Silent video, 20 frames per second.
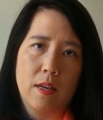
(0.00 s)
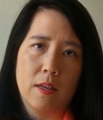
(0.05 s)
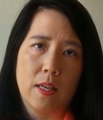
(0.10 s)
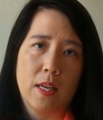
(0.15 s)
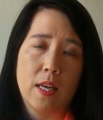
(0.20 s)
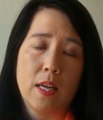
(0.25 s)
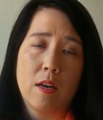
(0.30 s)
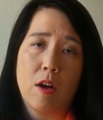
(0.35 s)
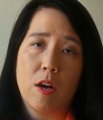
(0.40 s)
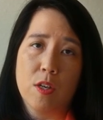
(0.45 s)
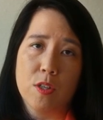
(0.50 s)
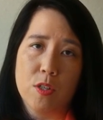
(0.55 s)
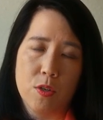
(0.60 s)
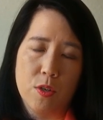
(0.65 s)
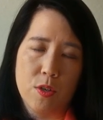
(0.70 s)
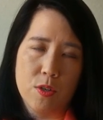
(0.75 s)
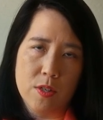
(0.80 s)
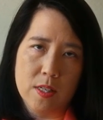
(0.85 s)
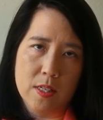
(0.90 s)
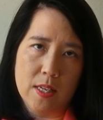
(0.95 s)
can also
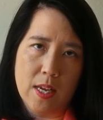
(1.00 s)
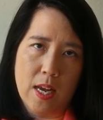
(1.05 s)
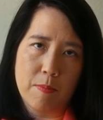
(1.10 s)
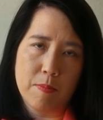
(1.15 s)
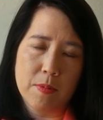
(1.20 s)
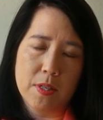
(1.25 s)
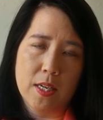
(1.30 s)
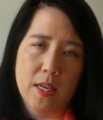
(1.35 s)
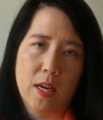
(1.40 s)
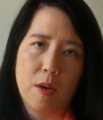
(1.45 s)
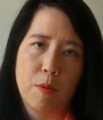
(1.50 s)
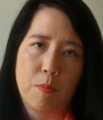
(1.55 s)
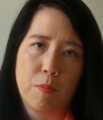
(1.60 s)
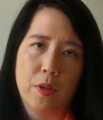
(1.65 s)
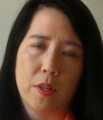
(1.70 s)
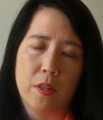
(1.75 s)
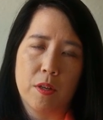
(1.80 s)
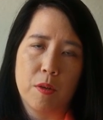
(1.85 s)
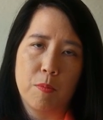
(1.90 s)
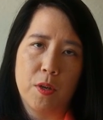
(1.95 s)
use this app to help
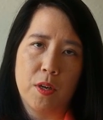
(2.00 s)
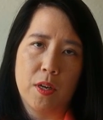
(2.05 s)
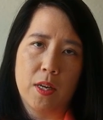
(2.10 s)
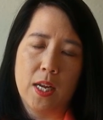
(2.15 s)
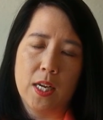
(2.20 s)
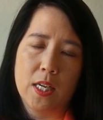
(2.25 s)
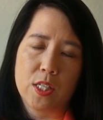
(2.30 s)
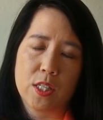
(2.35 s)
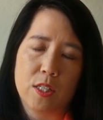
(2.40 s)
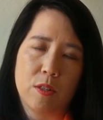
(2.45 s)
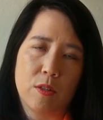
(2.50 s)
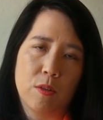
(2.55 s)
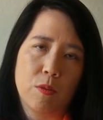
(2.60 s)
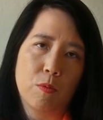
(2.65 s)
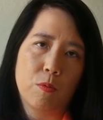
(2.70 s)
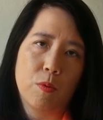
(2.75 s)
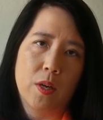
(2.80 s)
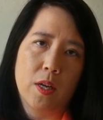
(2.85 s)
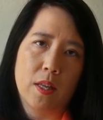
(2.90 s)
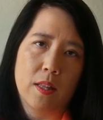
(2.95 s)
with communication
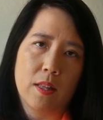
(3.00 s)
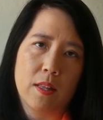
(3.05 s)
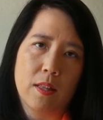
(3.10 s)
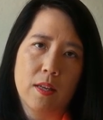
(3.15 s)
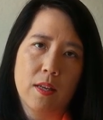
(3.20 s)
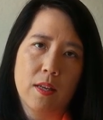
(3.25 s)
with